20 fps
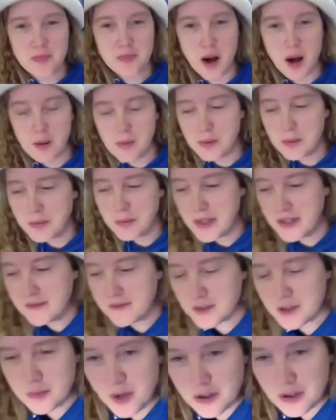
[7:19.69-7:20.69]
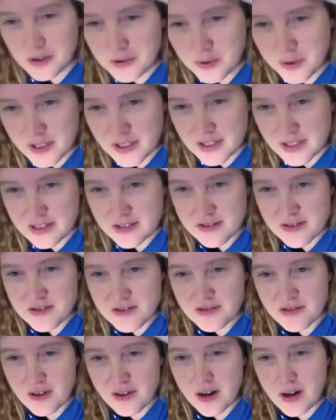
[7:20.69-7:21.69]
probably for about 20
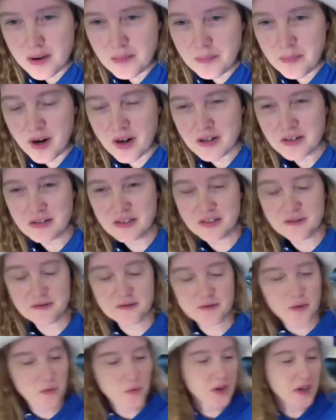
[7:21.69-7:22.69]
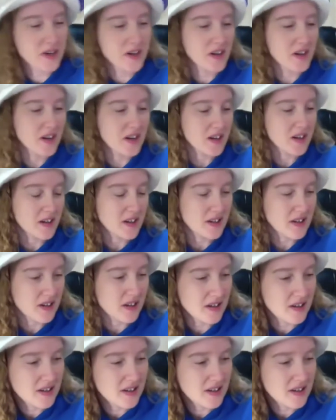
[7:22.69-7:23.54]
years, partly from when I